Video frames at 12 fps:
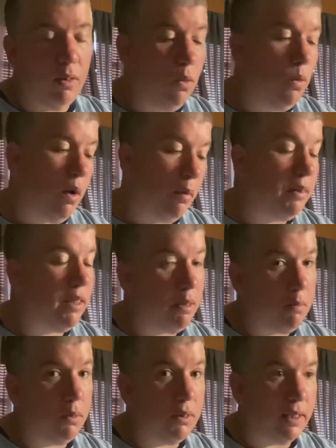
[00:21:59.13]
Ooh, I went to the
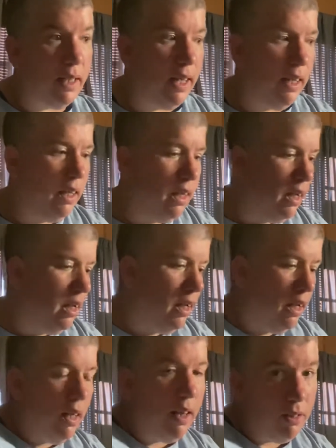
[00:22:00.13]
pool today.
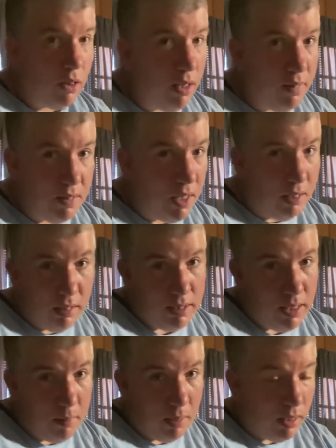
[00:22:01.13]
That's all I've done all
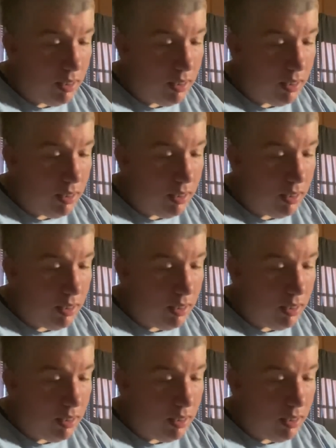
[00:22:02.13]
summer.